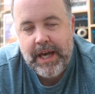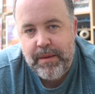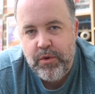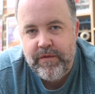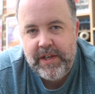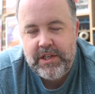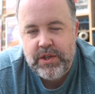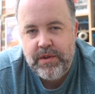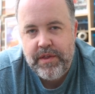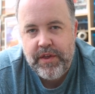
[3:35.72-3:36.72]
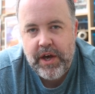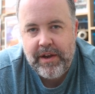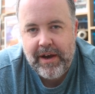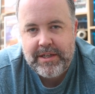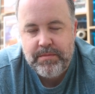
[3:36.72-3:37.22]
Okay, moving into the
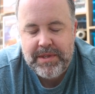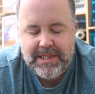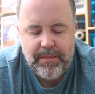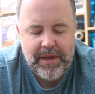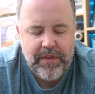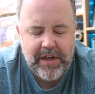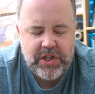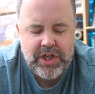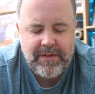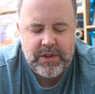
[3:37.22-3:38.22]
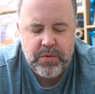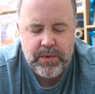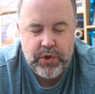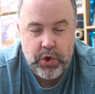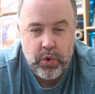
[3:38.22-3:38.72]
third item. This is something, I think I shared this one
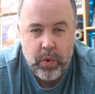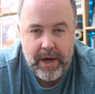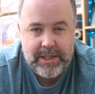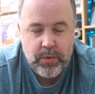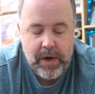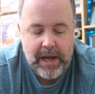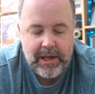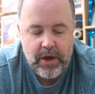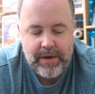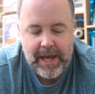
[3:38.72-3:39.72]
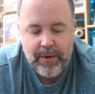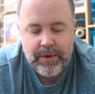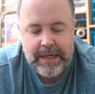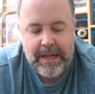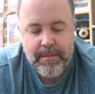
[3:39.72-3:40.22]
with you quite a while ago now,
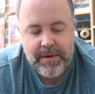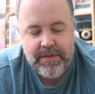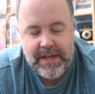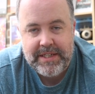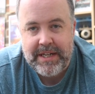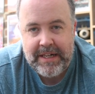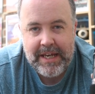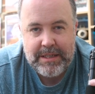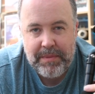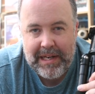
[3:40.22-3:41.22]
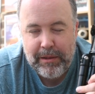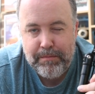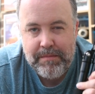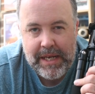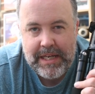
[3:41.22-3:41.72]
but this is my little
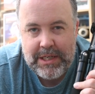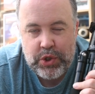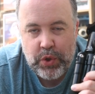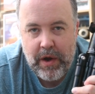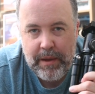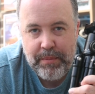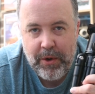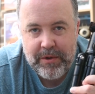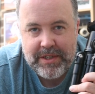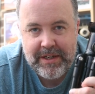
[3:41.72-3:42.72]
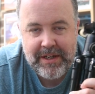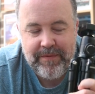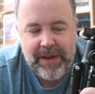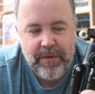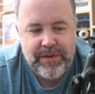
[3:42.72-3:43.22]
mini tripod.
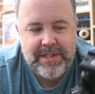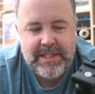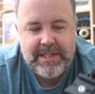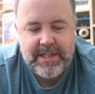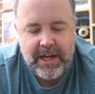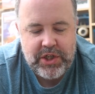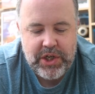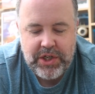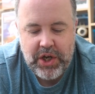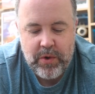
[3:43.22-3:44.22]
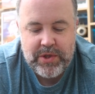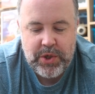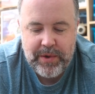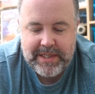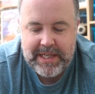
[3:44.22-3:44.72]
Now, this is such a
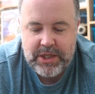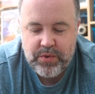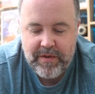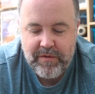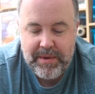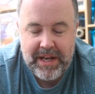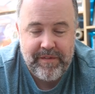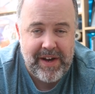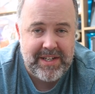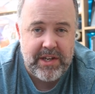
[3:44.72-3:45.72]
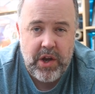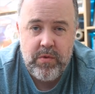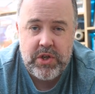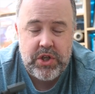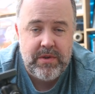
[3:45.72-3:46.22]
go-to accessory for me. And in fact, I
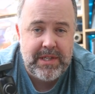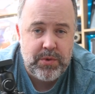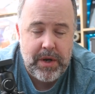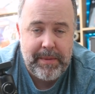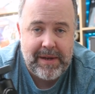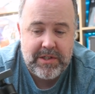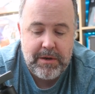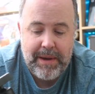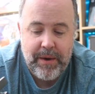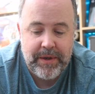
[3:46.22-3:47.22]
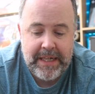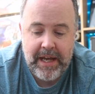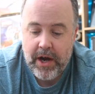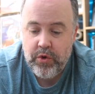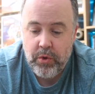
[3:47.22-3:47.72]
don't just use this when I'm out and about.
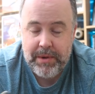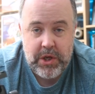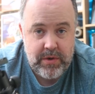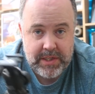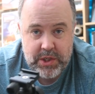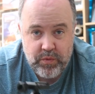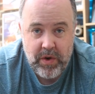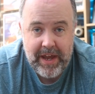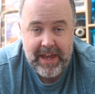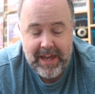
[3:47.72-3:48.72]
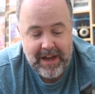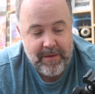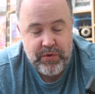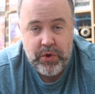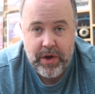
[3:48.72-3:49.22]
I normally use this right
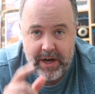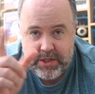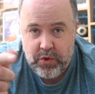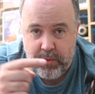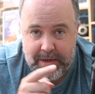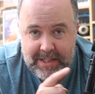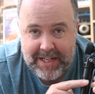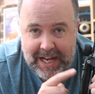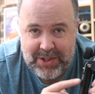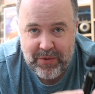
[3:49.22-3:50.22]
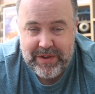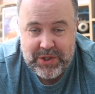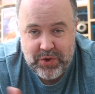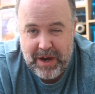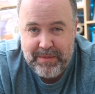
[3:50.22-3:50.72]
here. You guys are normally sat on
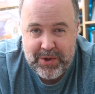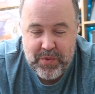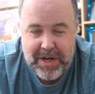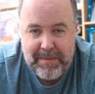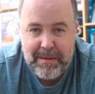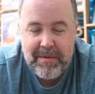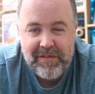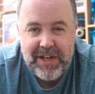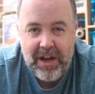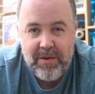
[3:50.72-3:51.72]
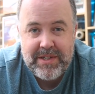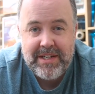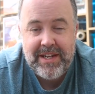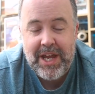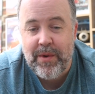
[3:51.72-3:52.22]
this tripod when I make my videos.
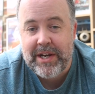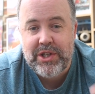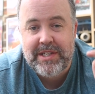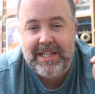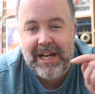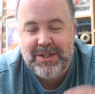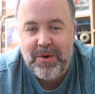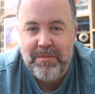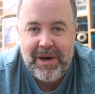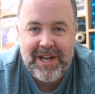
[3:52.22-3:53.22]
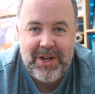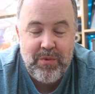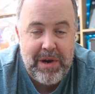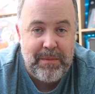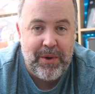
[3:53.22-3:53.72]
Today, you're actually sat on my
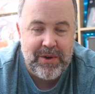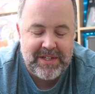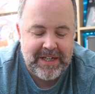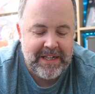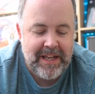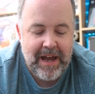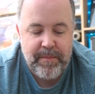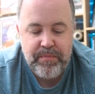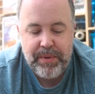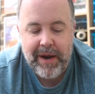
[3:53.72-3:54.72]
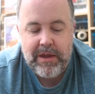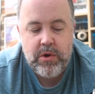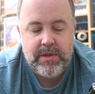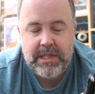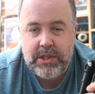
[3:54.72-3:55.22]
GorillaPod. Um, but I
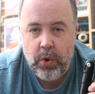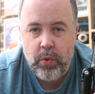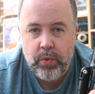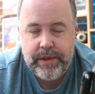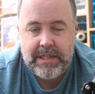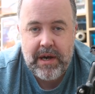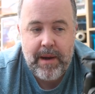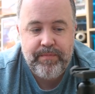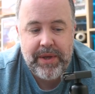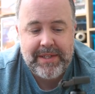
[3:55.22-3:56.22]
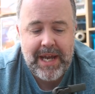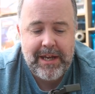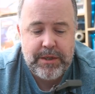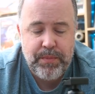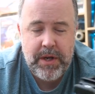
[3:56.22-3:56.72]
use this all the time. I
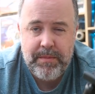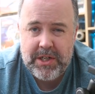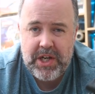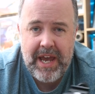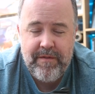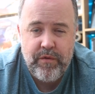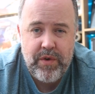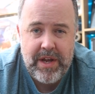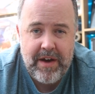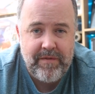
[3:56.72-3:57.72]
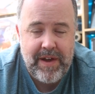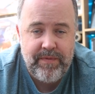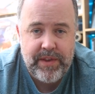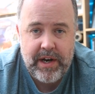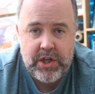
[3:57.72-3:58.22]
take it to pretty much every
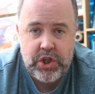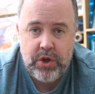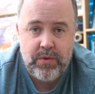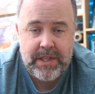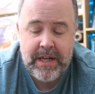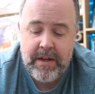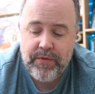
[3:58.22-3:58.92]
event that I shoot.